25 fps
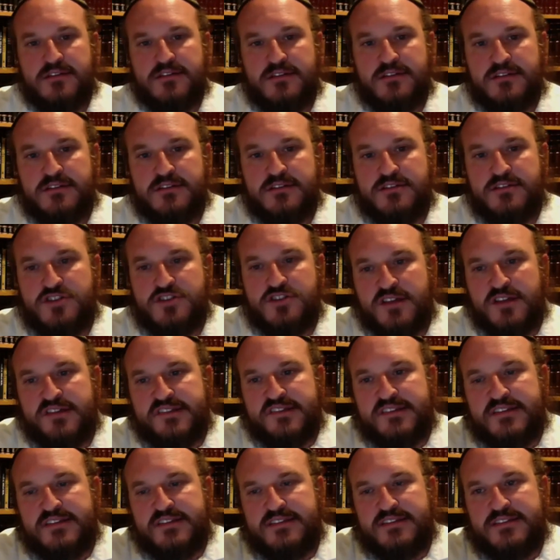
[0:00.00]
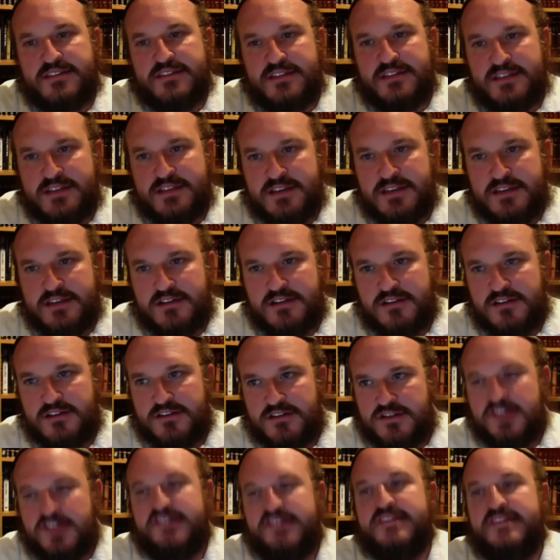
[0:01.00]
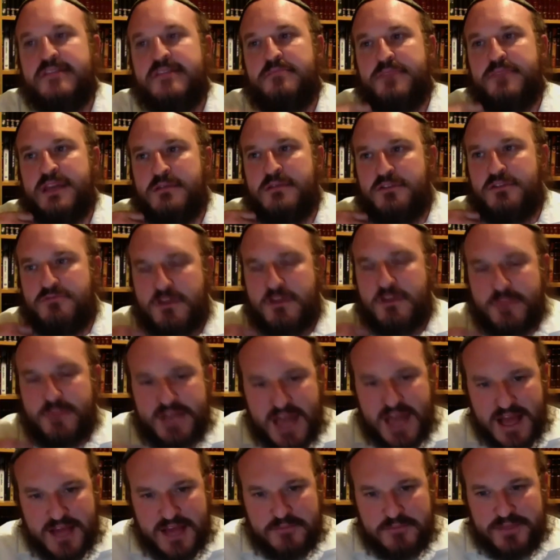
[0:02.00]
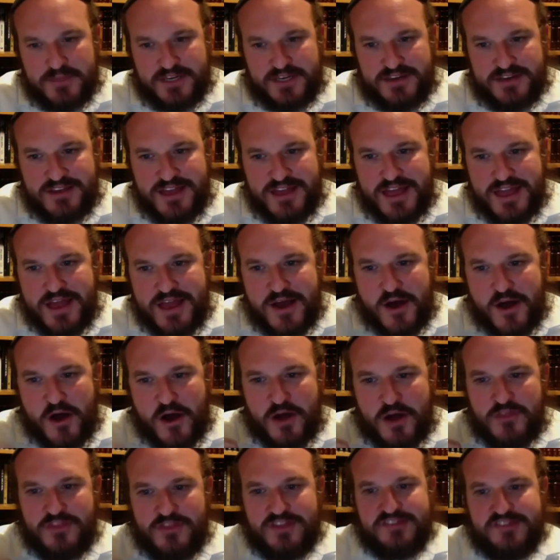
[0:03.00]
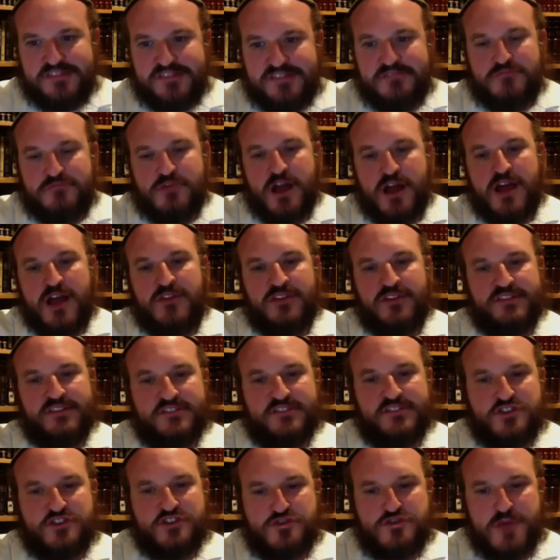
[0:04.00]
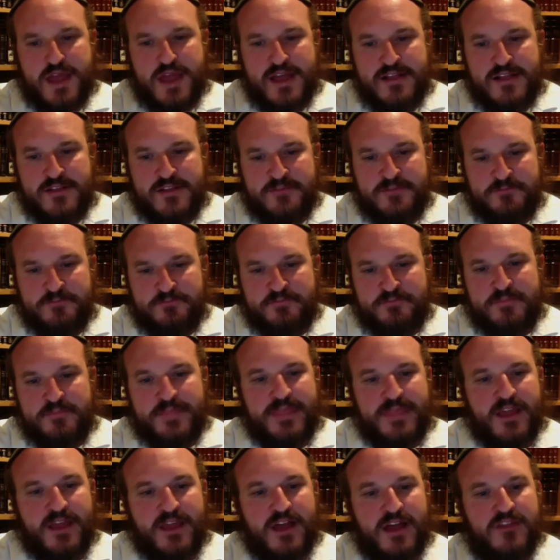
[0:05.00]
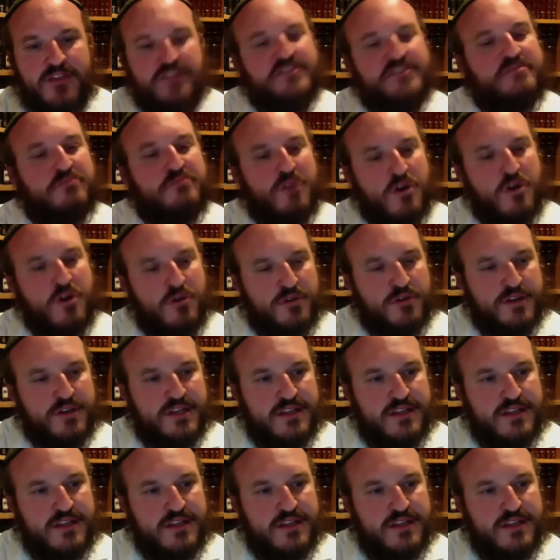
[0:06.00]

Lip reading: Just to hear, just to be with Rebbe Nachman on this trail, on this road